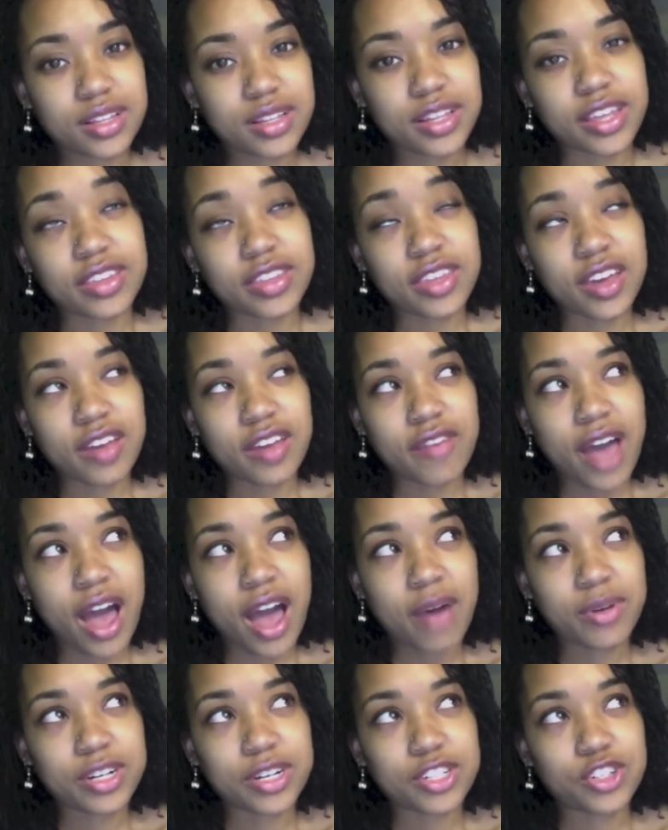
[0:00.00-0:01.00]
Like, think of
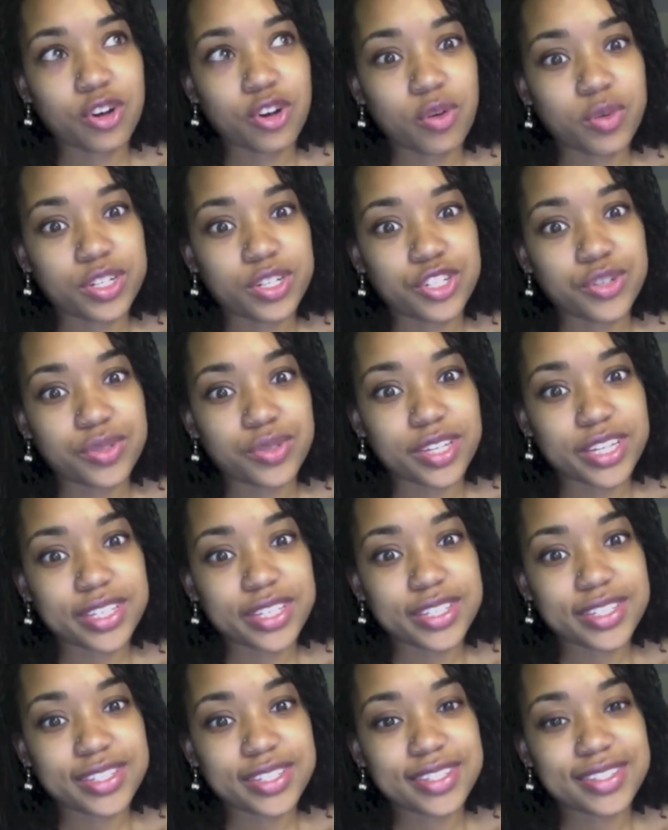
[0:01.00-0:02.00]
how an adult would do
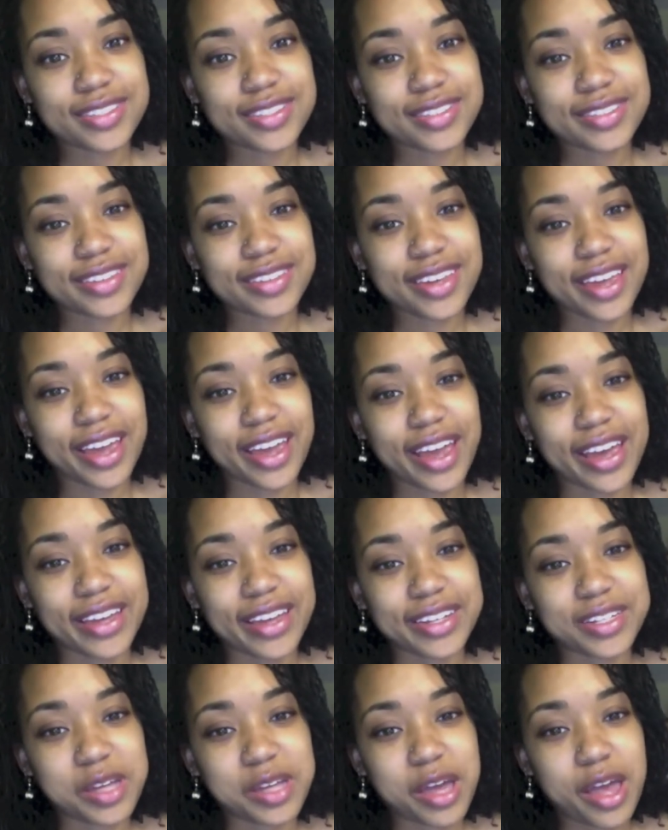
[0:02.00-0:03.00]
this
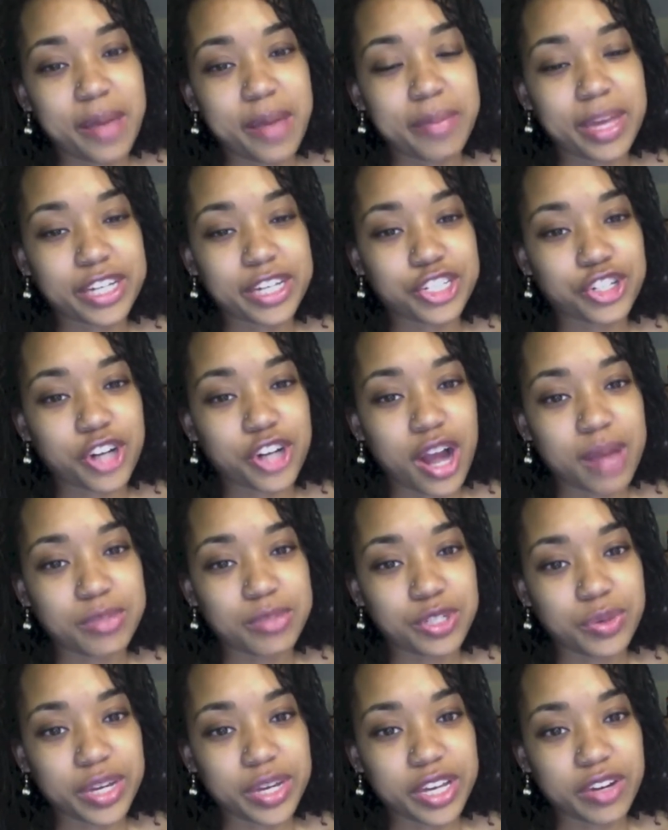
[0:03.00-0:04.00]
and make sure I'm
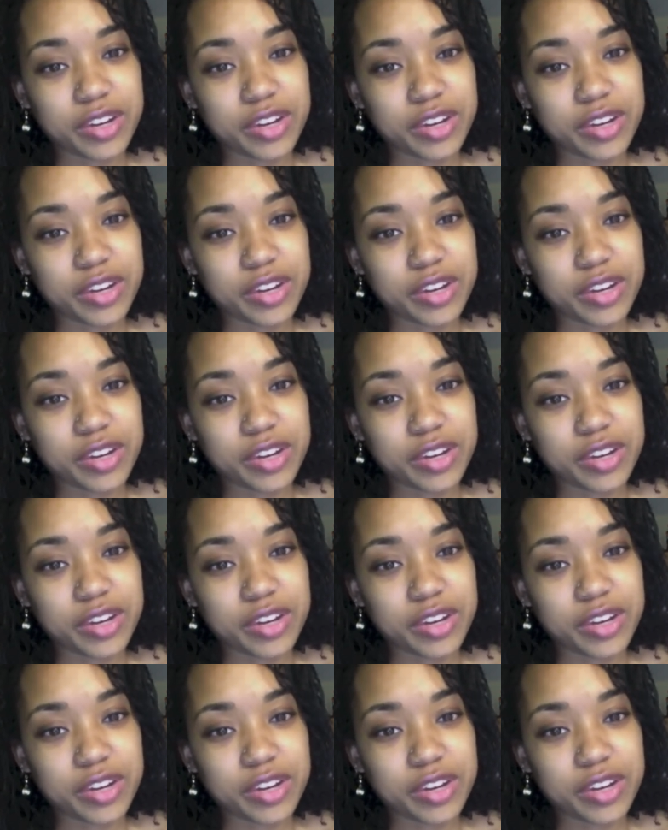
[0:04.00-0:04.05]
doing it